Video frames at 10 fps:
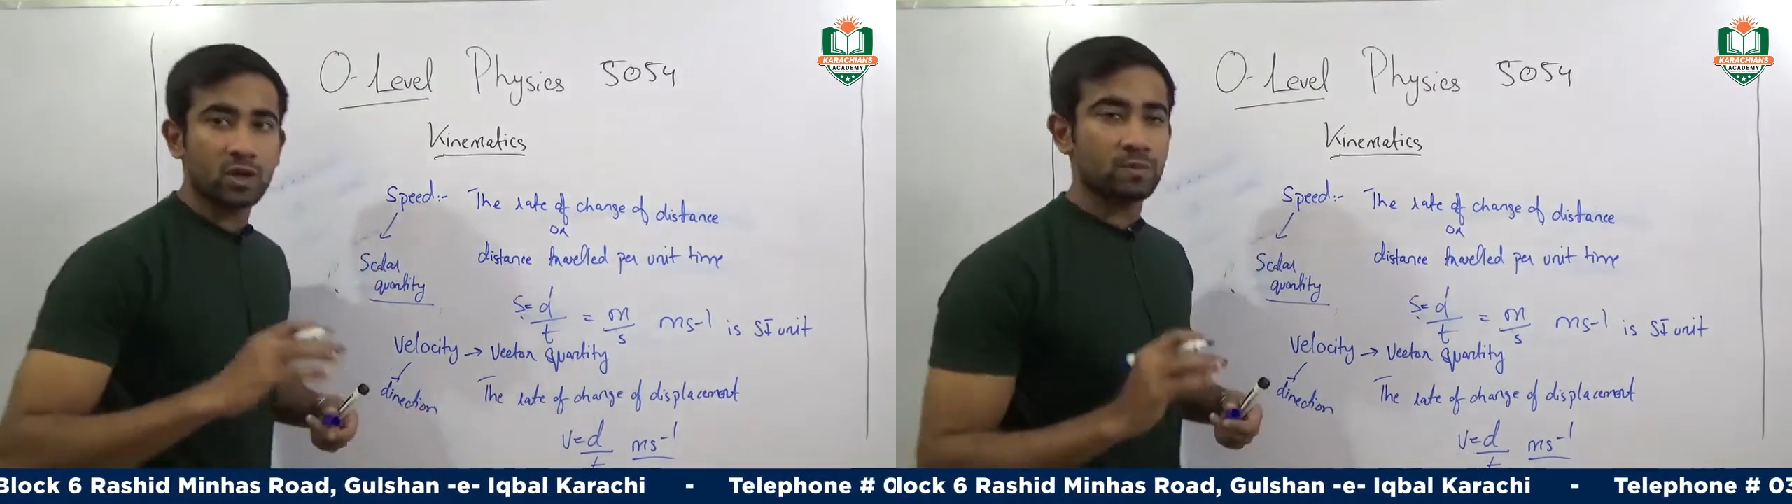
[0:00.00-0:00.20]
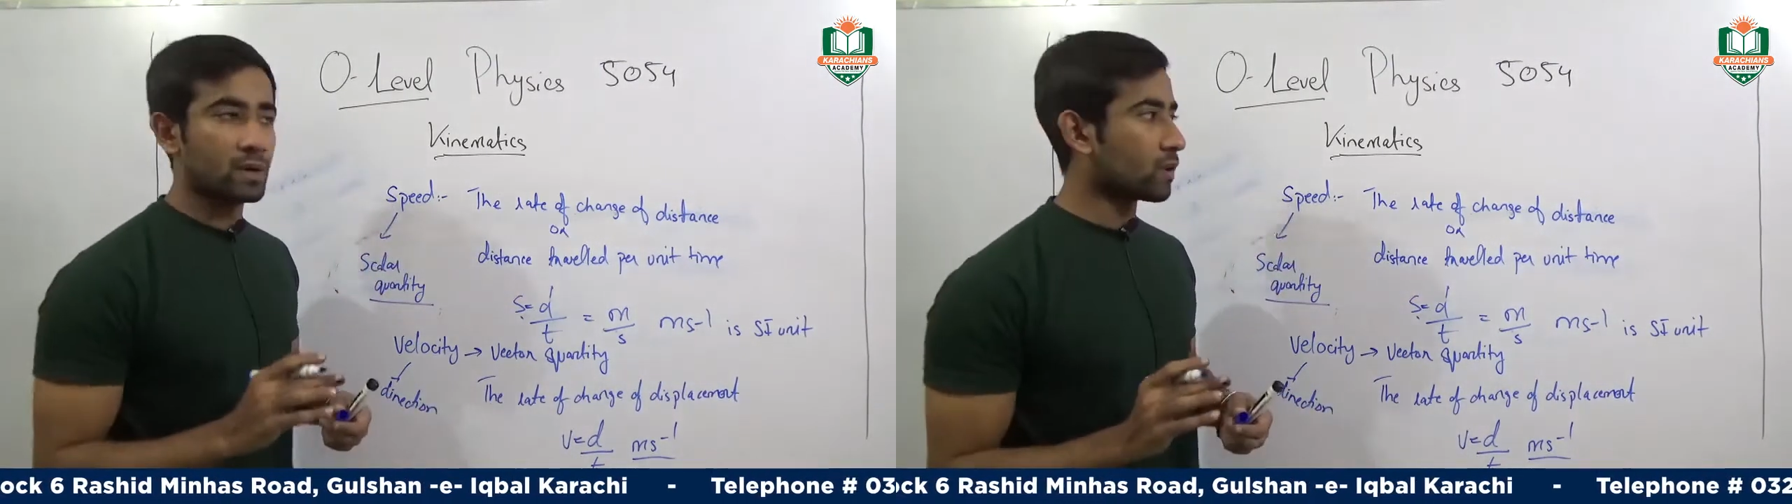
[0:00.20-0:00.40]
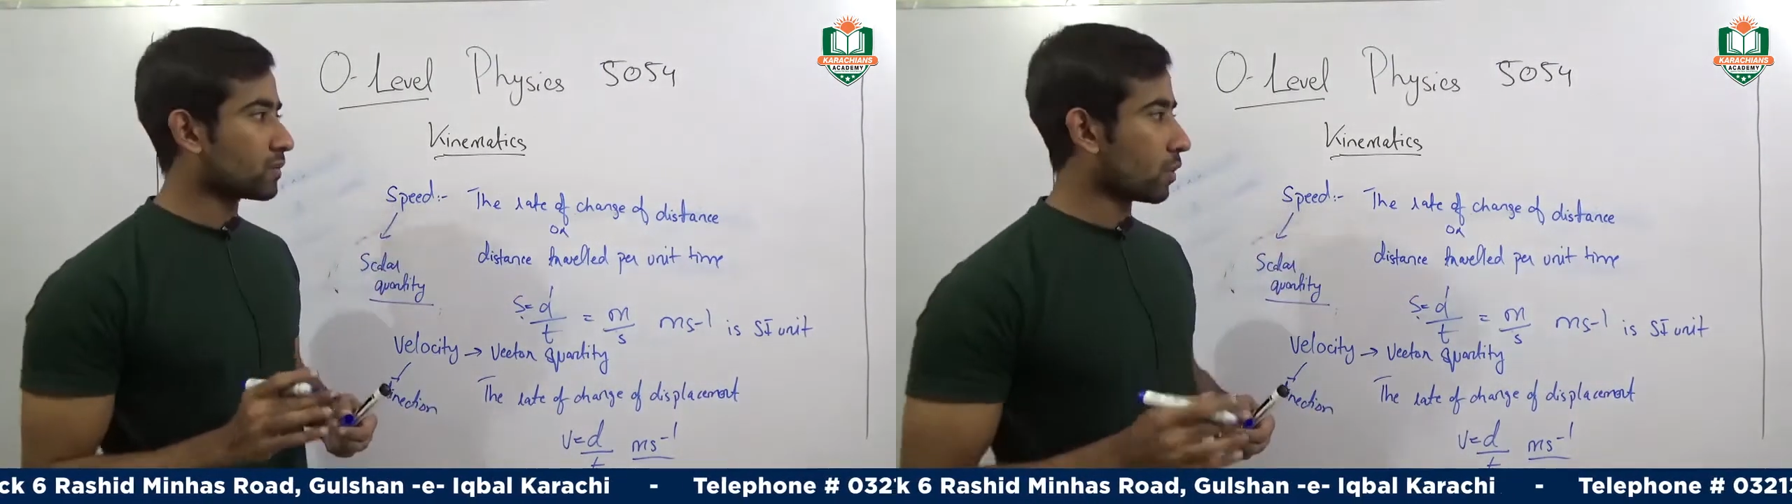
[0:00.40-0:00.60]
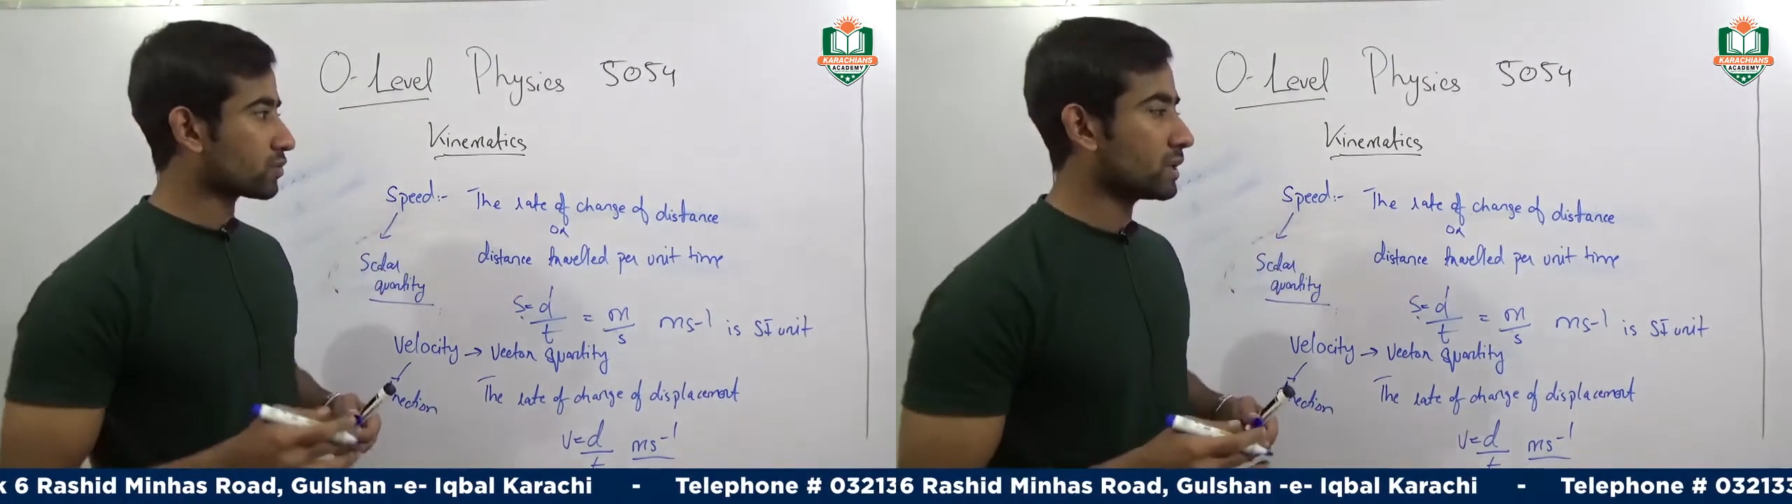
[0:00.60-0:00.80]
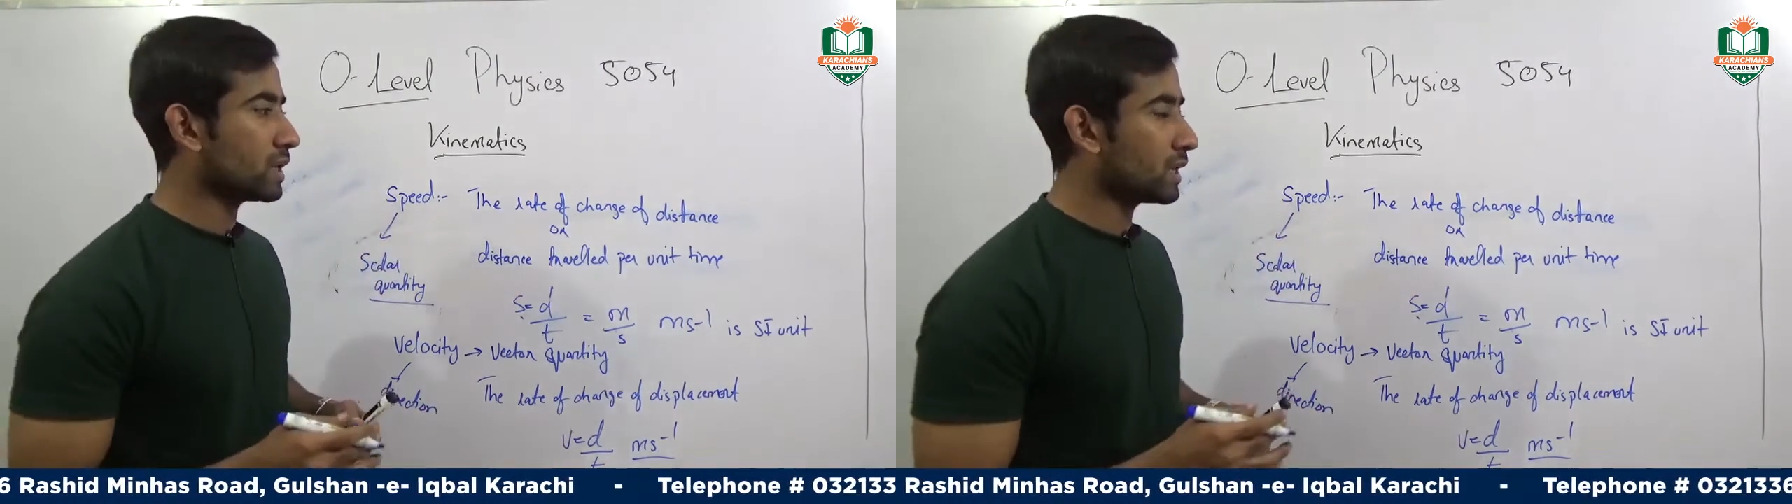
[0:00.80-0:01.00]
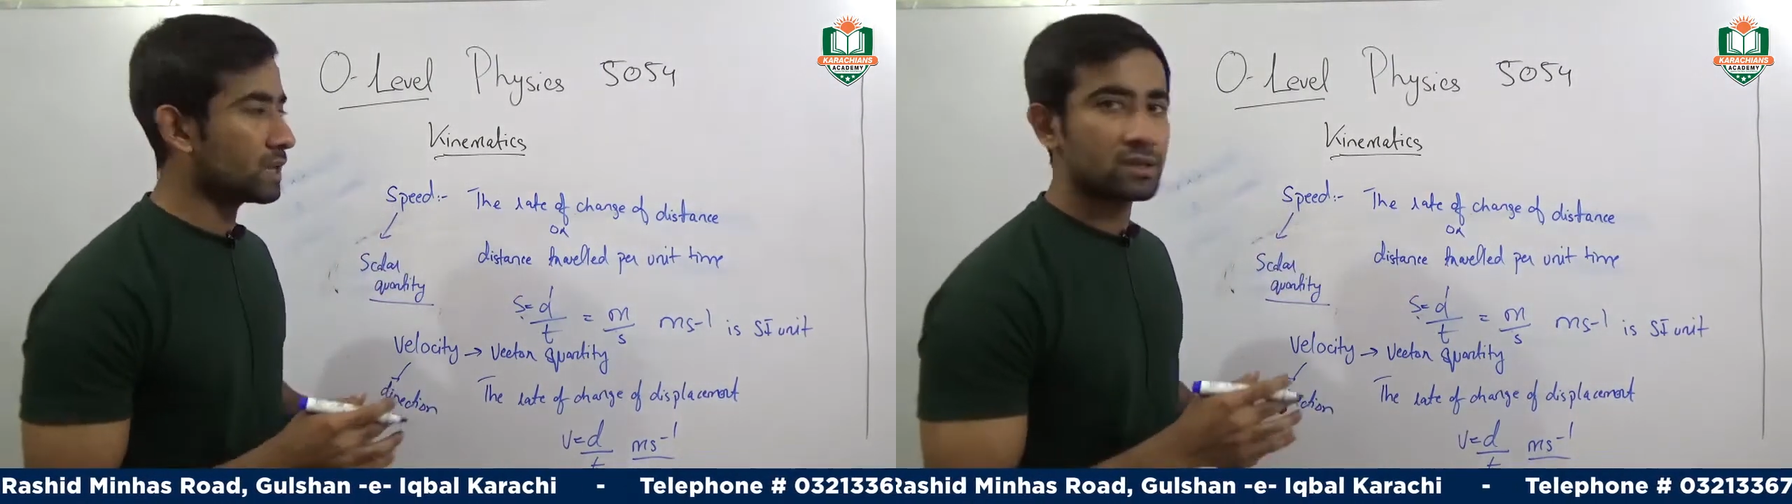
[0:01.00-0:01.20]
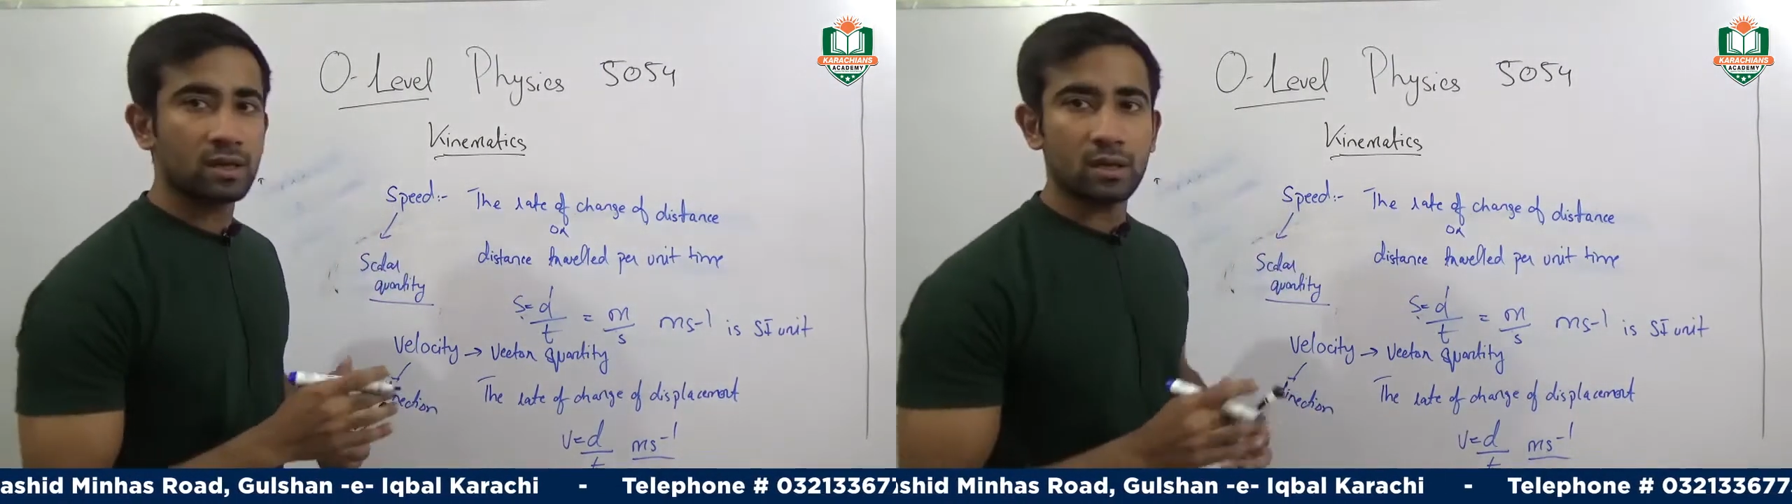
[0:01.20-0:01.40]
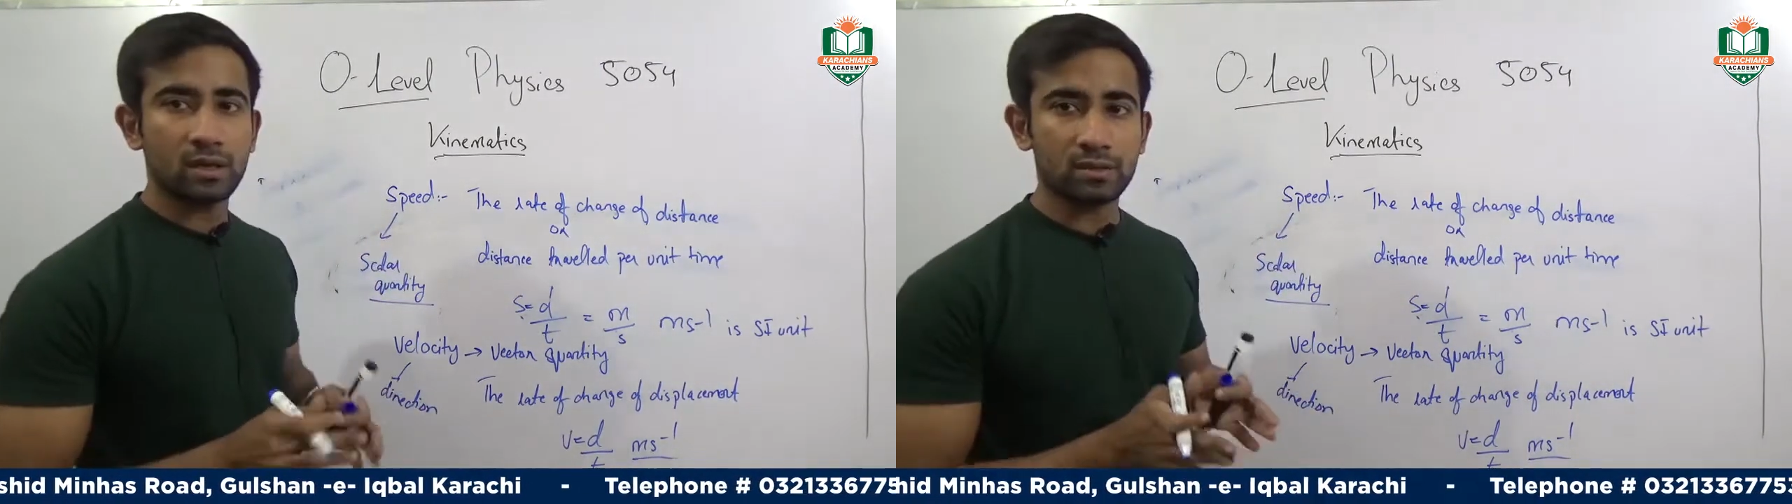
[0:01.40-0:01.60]
explain what velocity
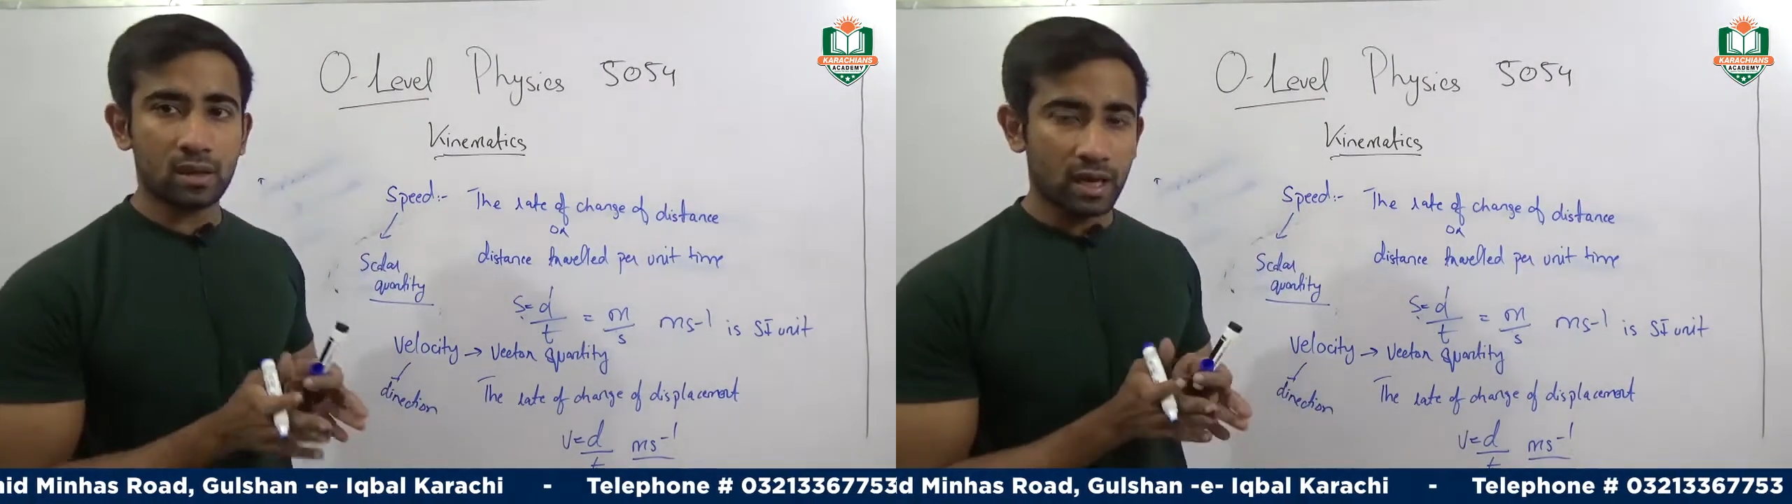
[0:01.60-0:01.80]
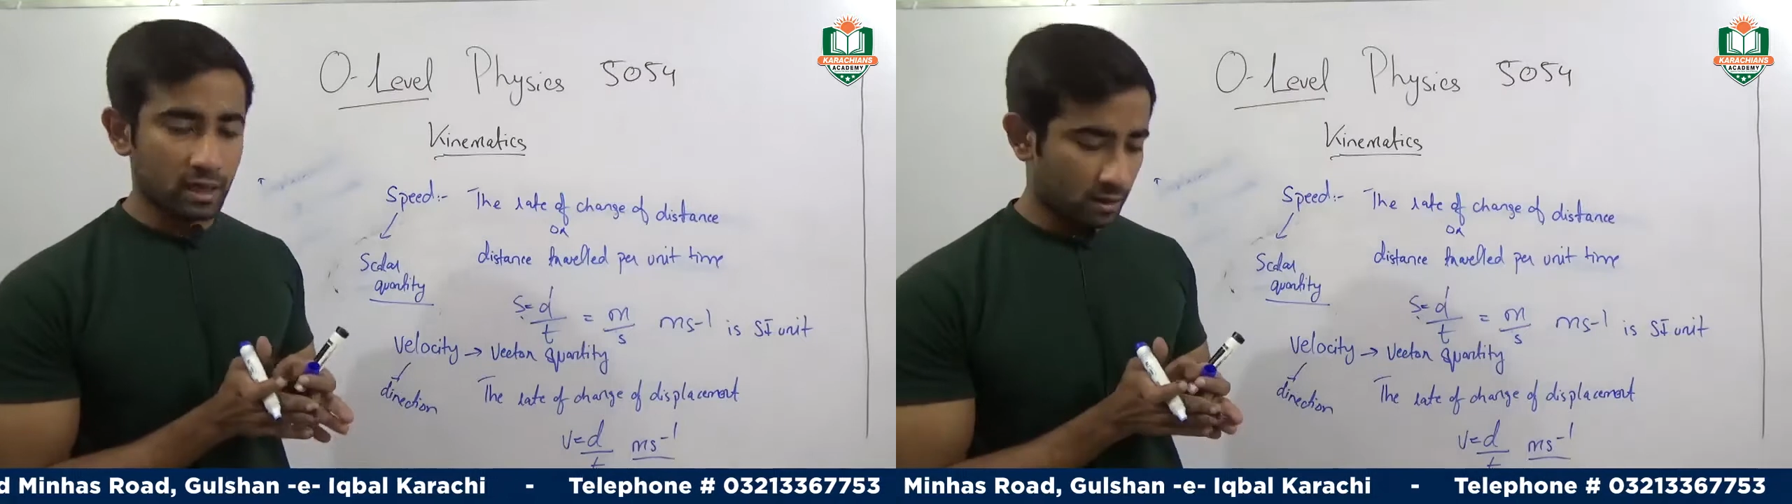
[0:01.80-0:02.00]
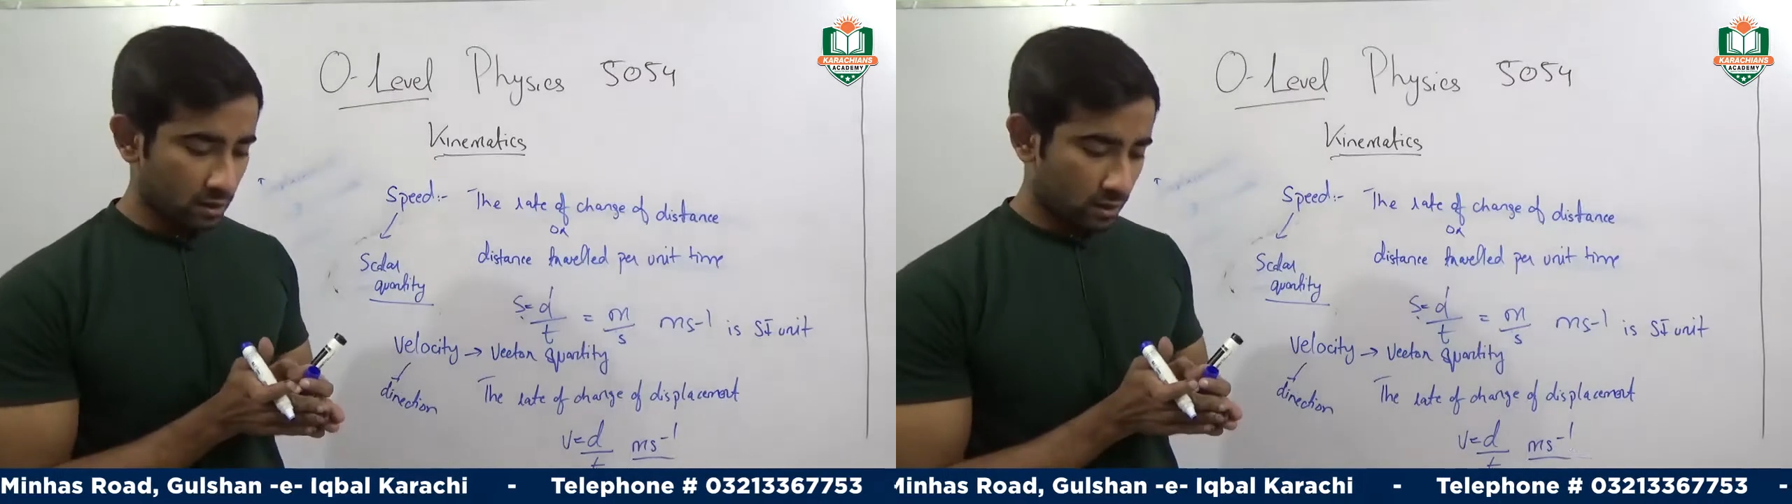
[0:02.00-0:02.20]
is like